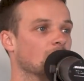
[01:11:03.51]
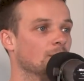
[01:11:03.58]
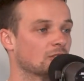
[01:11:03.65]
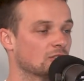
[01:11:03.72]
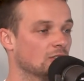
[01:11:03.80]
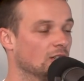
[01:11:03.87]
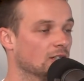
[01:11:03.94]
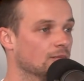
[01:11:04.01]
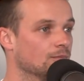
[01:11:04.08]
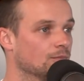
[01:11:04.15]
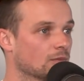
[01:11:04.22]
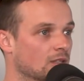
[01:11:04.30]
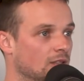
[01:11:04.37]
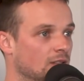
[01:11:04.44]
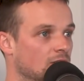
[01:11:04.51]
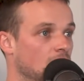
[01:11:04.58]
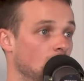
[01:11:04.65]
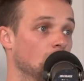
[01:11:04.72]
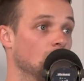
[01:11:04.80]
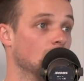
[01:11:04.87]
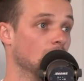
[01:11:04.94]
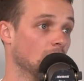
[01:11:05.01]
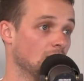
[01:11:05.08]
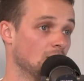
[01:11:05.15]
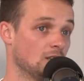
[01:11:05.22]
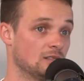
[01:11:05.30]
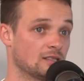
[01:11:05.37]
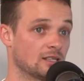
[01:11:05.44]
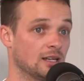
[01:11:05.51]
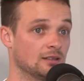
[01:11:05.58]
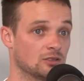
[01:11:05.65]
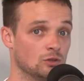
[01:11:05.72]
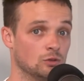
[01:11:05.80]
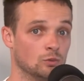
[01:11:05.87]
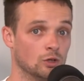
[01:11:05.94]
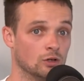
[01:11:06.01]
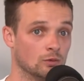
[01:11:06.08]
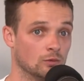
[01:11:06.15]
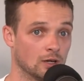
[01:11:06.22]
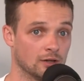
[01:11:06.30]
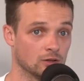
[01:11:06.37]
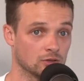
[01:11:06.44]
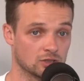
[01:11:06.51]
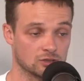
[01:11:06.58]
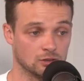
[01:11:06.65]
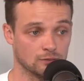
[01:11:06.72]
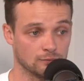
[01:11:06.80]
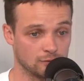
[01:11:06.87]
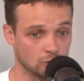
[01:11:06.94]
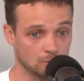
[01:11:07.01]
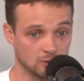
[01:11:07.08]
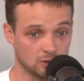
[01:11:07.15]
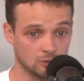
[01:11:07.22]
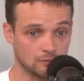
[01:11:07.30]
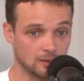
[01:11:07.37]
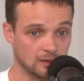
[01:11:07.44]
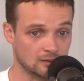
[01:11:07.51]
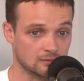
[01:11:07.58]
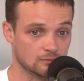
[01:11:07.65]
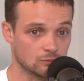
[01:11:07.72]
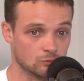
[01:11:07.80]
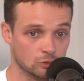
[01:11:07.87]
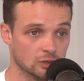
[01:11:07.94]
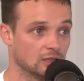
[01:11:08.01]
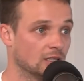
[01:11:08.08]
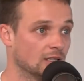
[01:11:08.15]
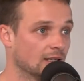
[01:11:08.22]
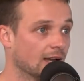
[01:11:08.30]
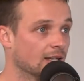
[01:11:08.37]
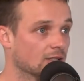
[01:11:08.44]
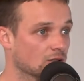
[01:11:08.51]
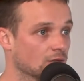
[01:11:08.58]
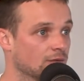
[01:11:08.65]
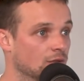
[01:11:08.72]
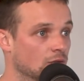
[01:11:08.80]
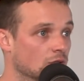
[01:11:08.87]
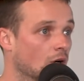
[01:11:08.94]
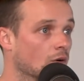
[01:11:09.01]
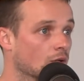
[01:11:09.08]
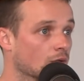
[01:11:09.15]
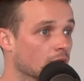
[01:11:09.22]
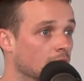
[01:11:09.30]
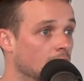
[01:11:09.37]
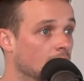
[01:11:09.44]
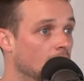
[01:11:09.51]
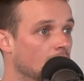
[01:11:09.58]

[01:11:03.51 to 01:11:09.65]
I'm excited. Because you, in saying this, you were one, not just on field, but you've been really engaged off field your whole career.